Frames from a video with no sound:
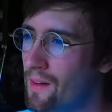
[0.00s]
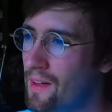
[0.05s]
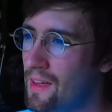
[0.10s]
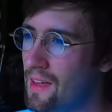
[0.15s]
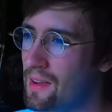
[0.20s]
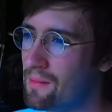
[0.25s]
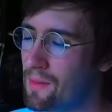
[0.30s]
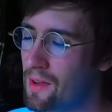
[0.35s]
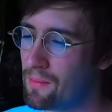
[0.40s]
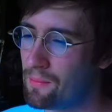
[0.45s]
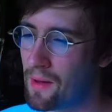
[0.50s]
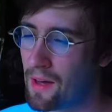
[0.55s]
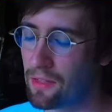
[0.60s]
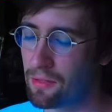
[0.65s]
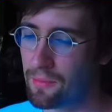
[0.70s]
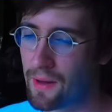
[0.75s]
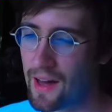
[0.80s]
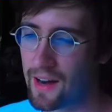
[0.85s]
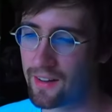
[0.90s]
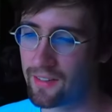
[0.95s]
In in
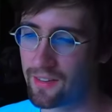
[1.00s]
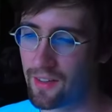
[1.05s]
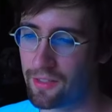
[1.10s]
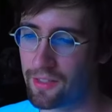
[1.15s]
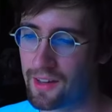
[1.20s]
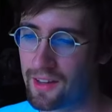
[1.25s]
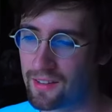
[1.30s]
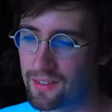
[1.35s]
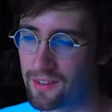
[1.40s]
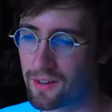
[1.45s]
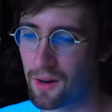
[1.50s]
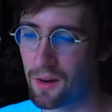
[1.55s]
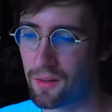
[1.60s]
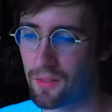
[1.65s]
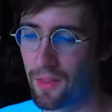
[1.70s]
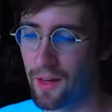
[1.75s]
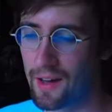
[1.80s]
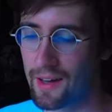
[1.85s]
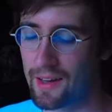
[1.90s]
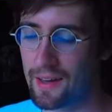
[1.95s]
mathematics, I think it's
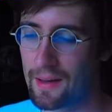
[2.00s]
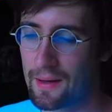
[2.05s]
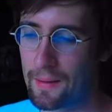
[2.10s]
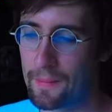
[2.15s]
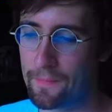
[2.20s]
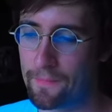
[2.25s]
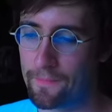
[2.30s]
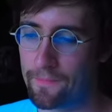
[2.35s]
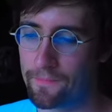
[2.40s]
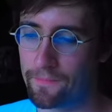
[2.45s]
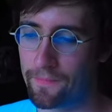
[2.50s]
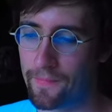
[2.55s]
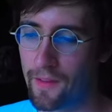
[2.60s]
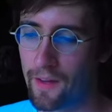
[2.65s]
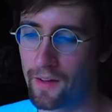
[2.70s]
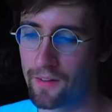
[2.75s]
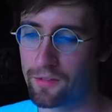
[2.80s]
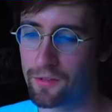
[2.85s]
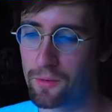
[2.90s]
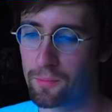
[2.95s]
called like.
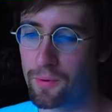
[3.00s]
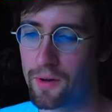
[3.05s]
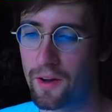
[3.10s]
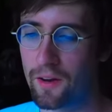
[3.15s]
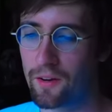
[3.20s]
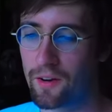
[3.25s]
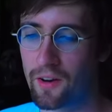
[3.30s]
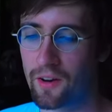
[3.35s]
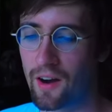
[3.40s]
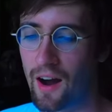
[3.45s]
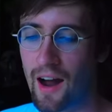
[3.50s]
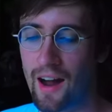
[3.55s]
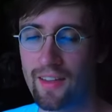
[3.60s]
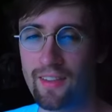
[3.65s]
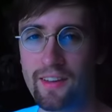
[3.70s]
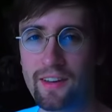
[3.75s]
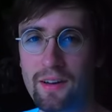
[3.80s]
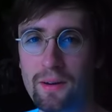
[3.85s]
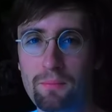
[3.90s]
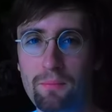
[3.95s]
a superior
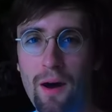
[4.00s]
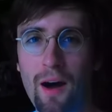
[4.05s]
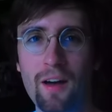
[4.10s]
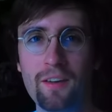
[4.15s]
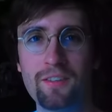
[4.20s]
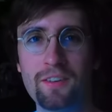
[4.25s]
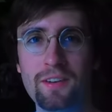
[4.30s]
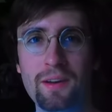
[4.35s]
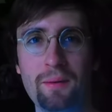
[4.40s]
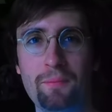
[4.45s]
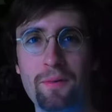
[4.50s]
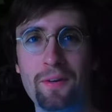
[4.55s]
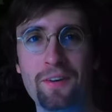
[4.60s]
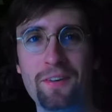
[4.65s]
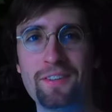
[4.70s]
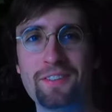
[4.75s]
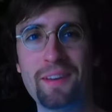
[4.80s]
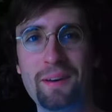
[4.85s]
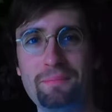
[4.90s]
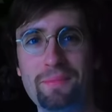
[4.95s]
highly composite number
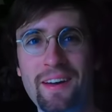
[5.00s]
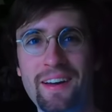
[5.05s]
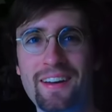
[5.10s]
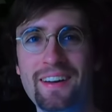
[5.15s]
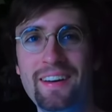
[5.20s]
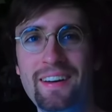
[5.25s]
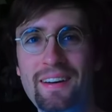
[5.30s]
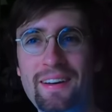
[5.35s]
or something.